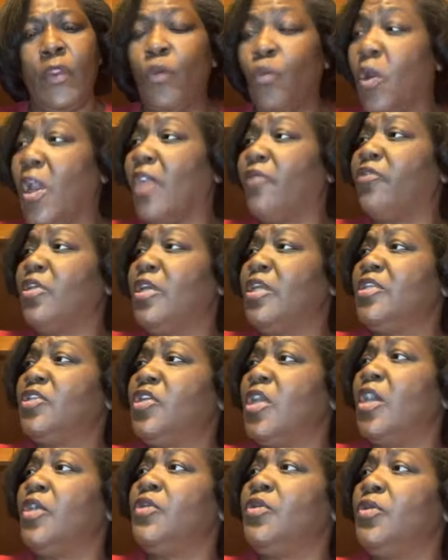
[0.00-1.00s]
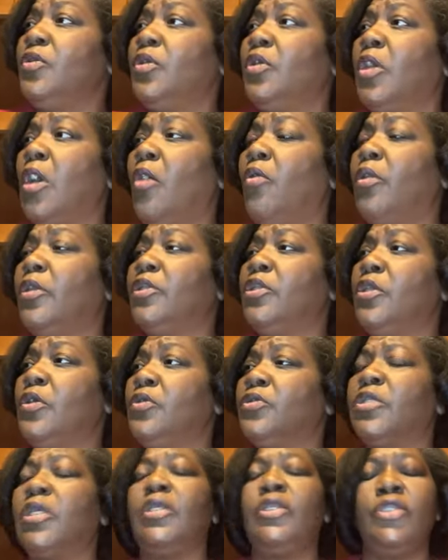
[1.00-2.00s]
Wherever he tell you to go and
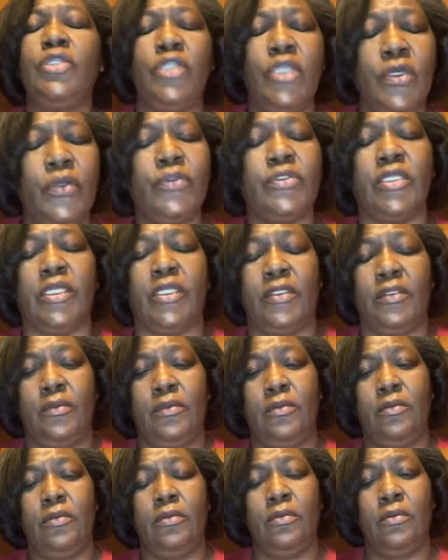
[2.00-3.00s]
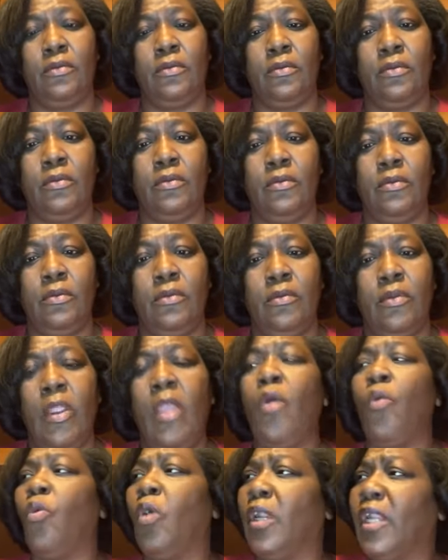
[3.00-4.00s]
use it, use it.
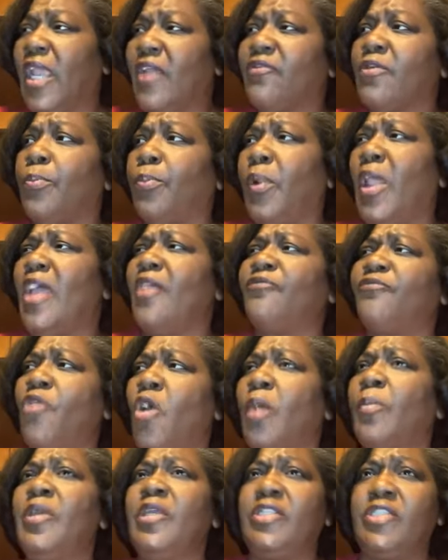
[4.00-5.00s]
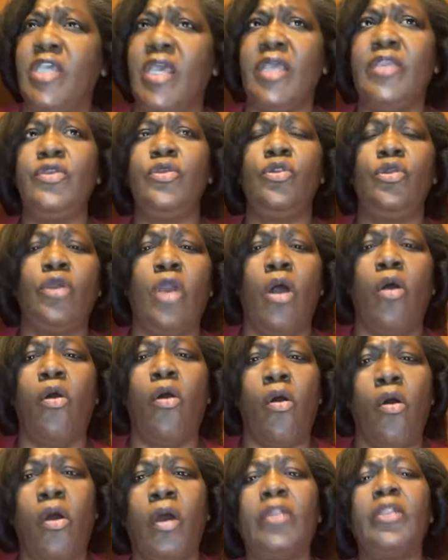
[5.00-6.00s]
Whatever platform he tell you to go
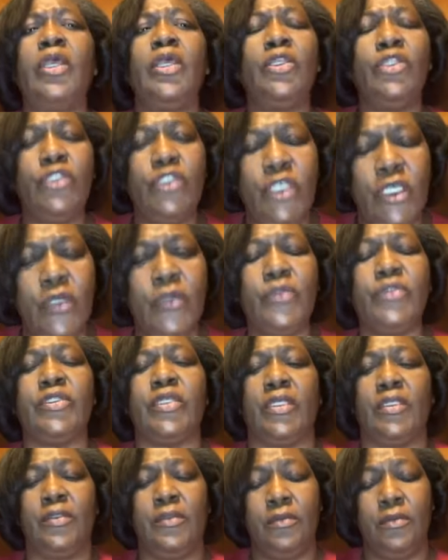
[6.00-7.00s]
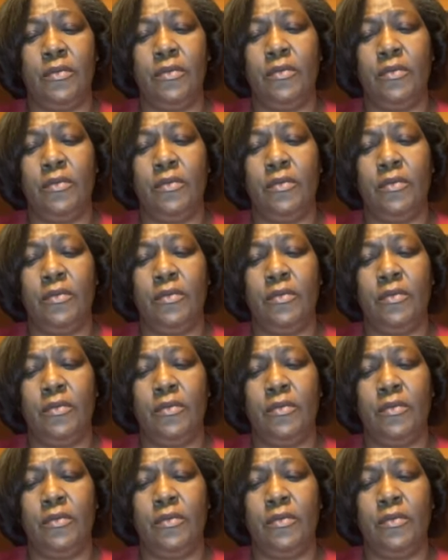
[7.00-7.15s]
on, use it.